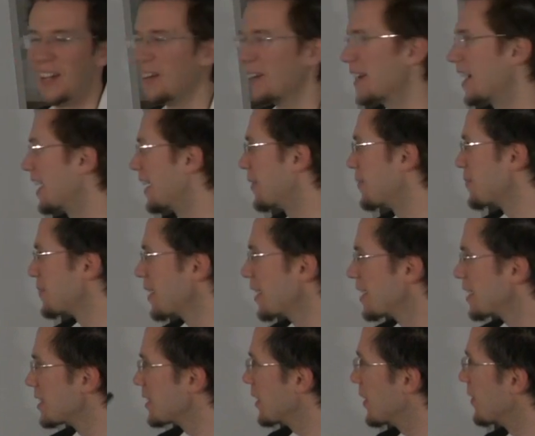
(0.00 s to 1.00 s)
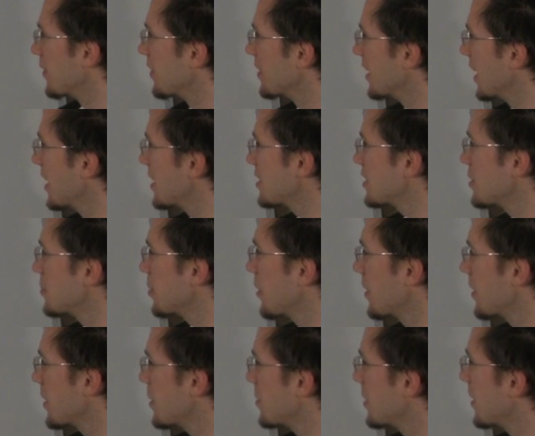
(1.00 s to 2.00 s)
Okay, so that should
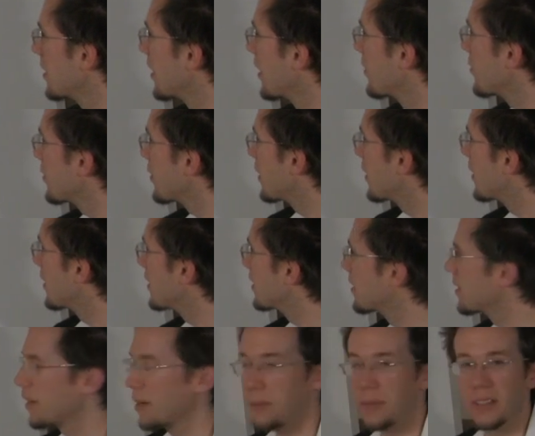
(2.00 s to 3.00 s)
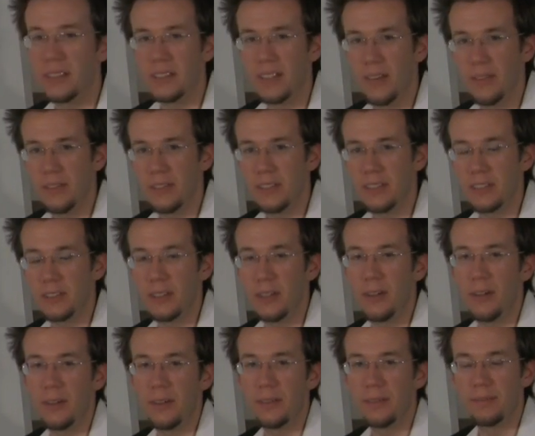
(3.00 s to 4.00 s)
probably be enough on the dominant seventh,
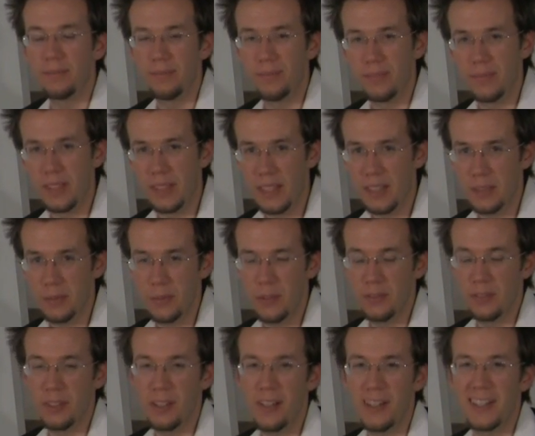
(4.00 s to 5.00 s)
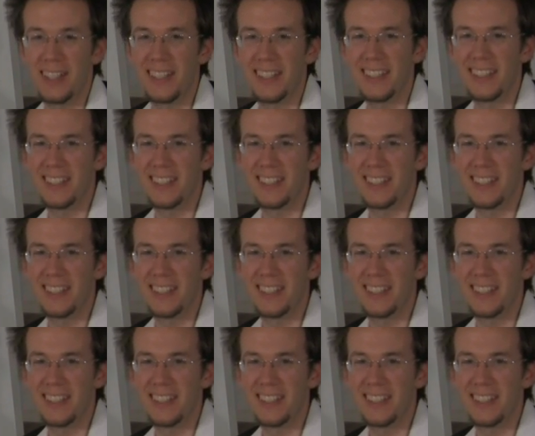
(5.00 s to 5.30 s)
so let's move along.